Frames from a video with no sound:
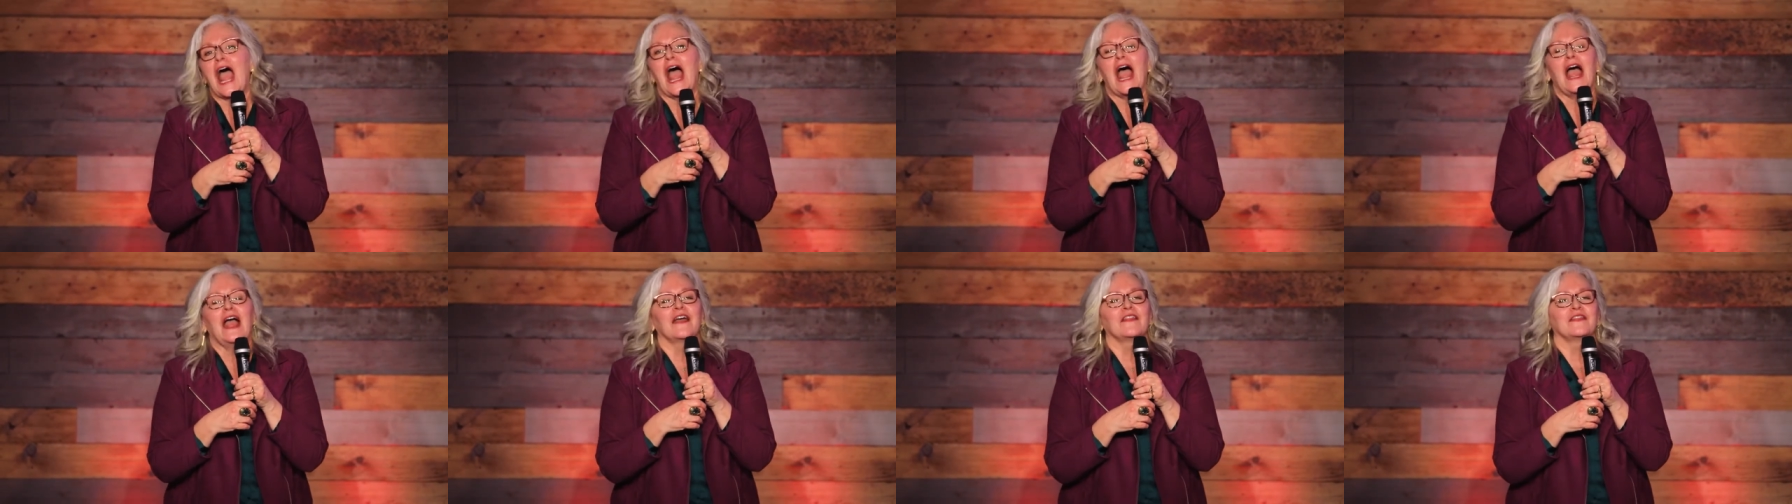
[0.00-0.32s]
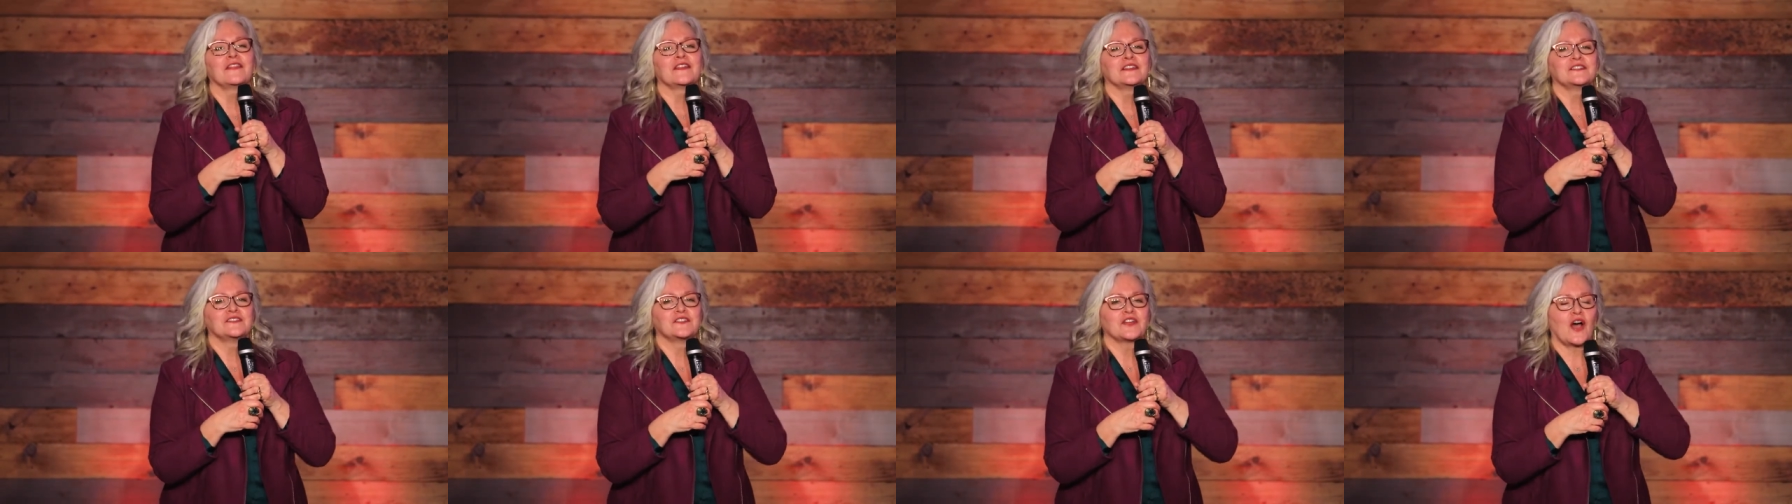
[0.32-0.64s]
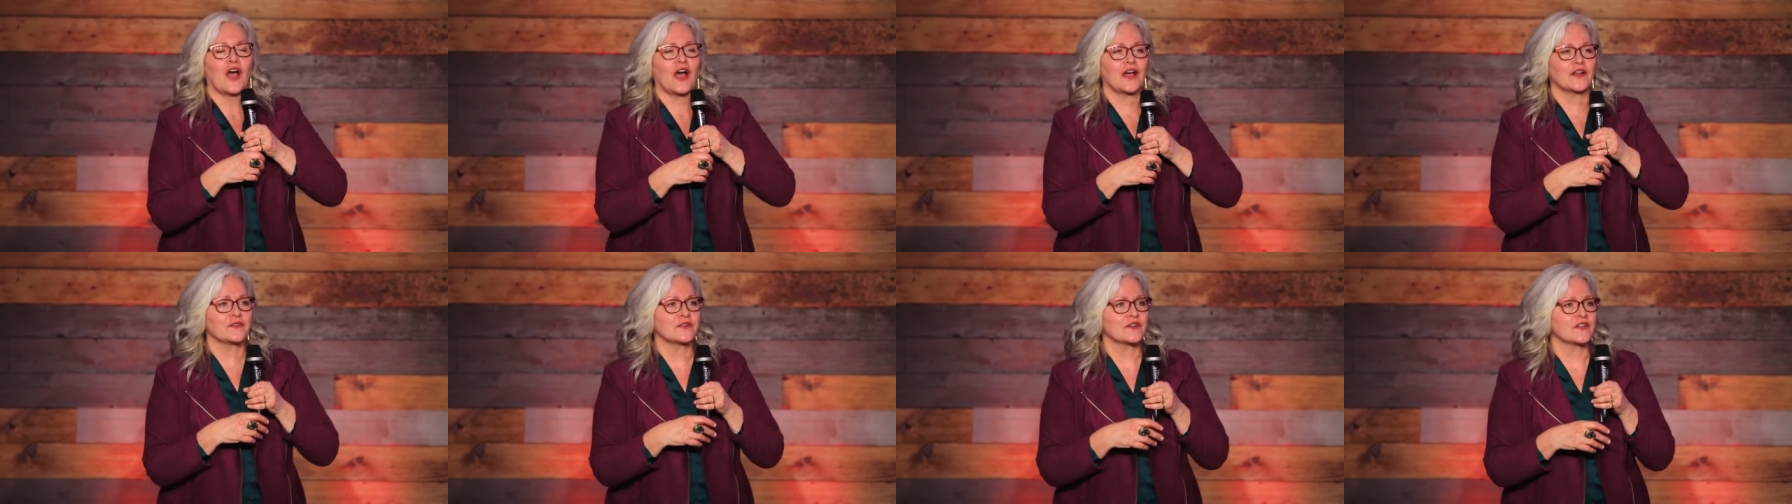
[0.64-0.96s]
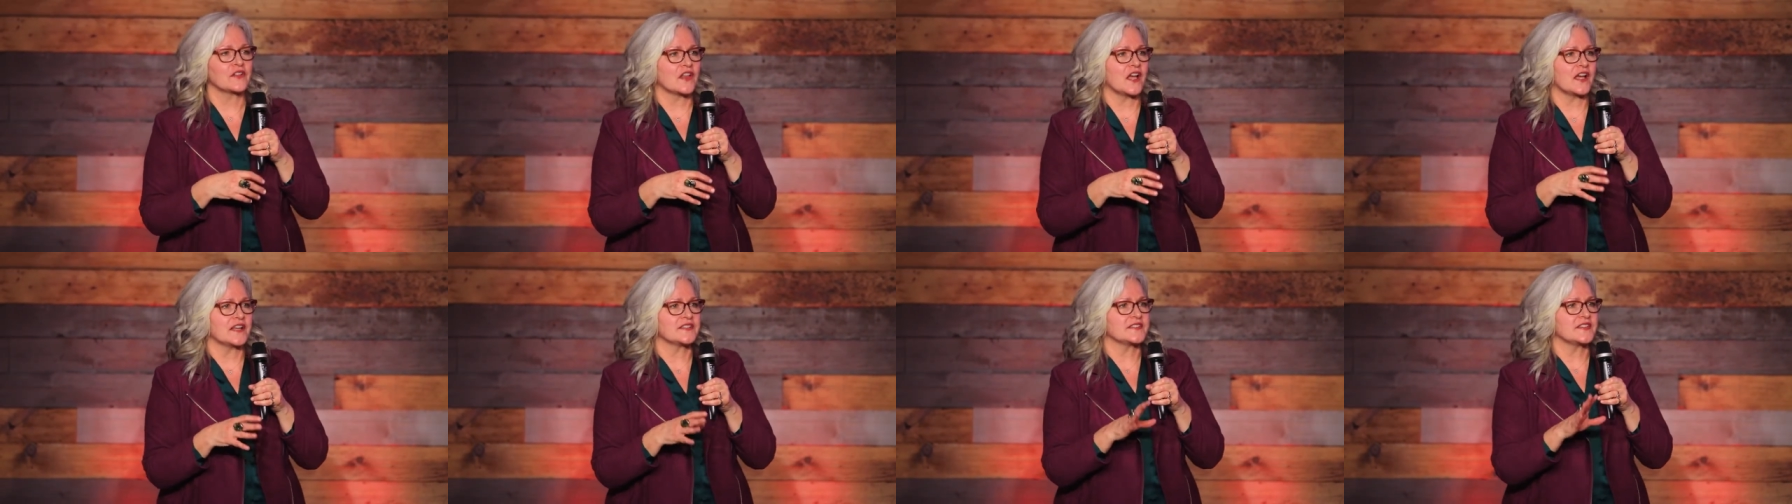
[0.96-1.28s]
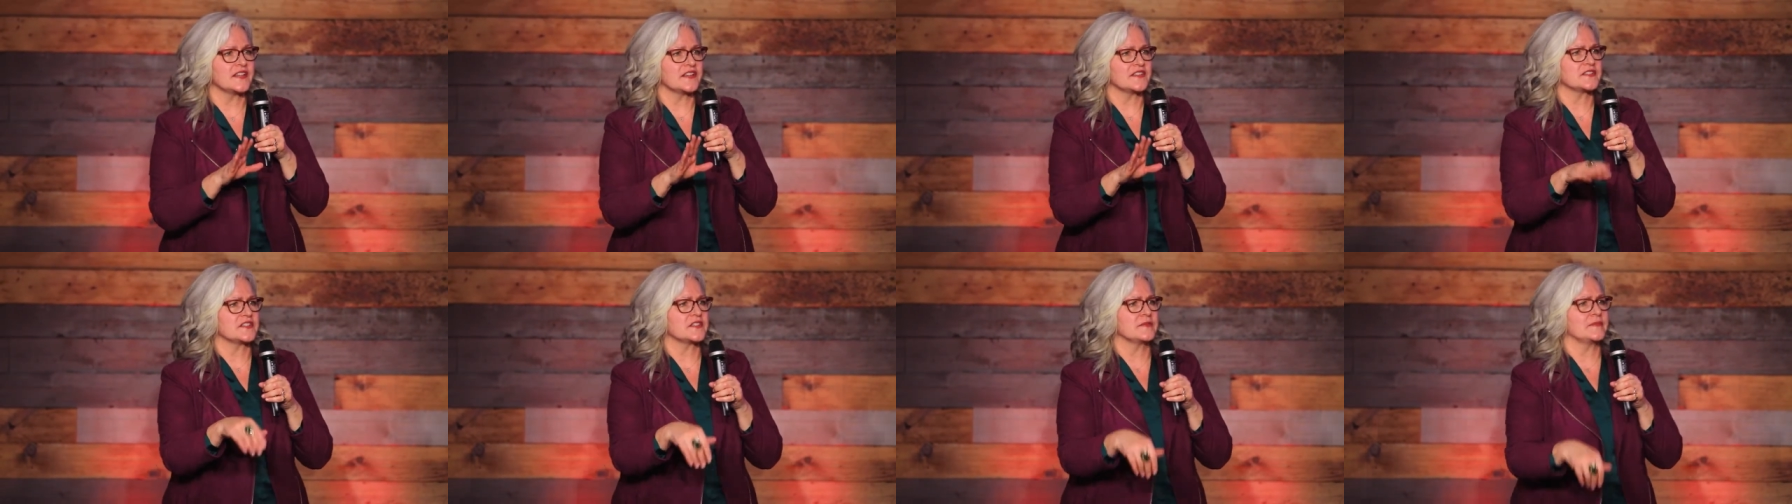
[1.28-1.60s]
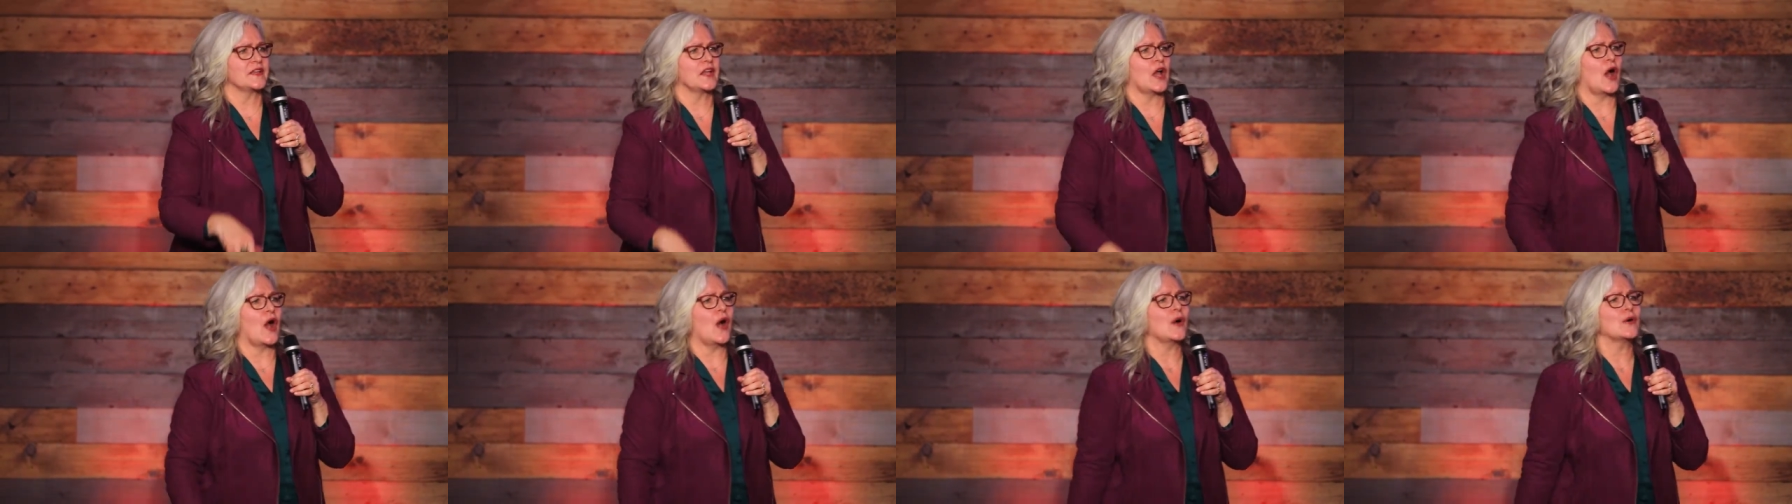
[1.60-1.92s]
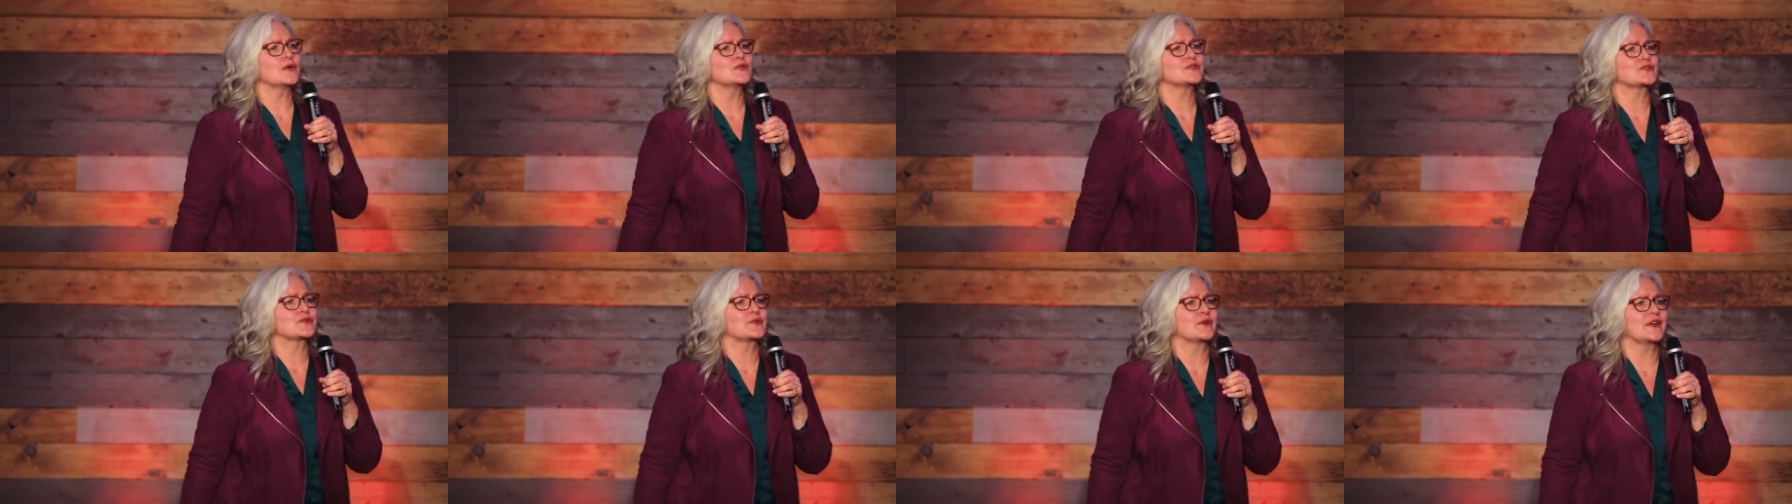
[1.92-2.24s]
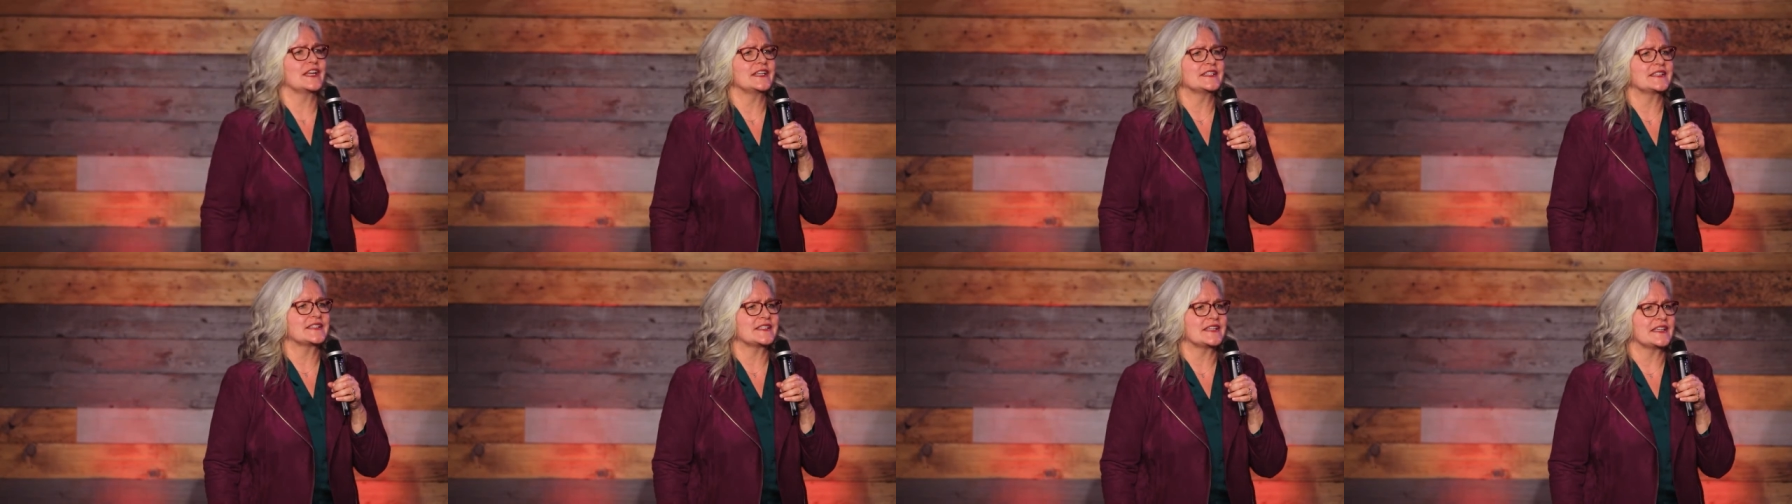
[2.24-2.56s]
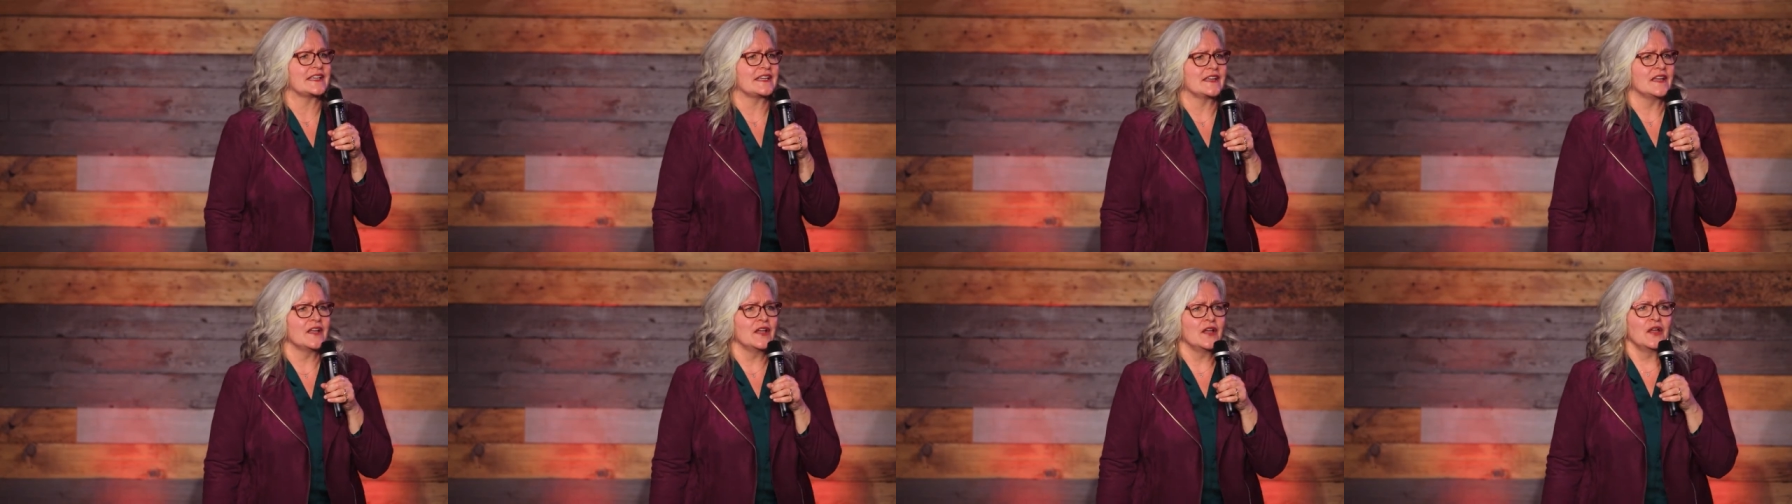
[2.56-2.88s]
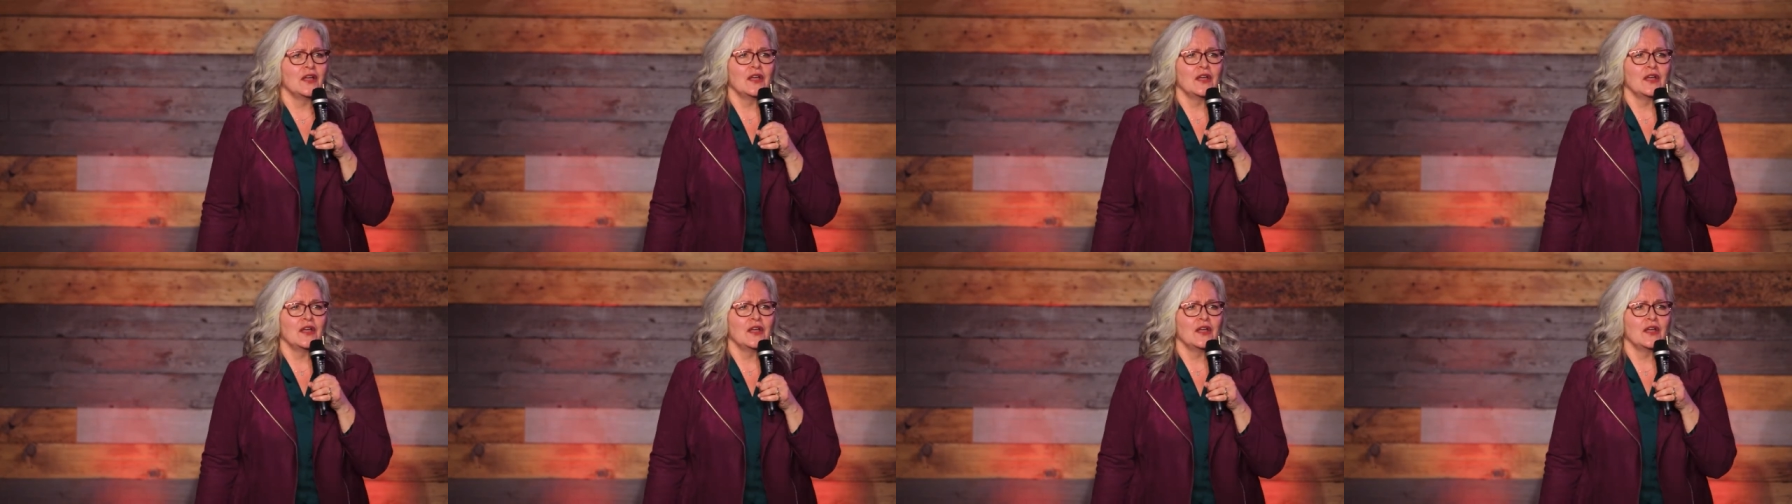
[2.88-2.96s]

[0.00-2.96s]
And the daughter-in-law says to me, oh, Tracy,